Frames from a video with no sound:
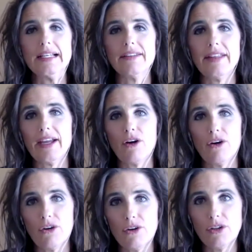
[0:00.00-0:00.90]
they
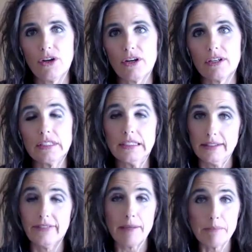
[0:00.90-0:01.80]

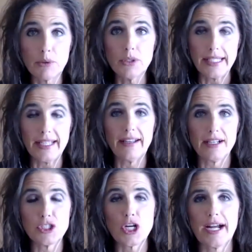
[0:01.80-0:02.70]
bully
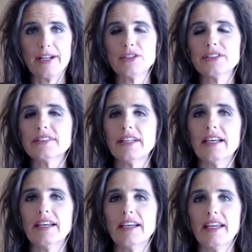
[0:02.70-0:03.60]
a child
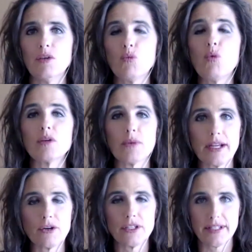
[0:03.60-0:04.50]
in one way
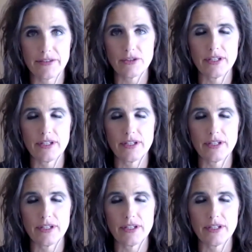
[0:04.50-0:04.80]
or another.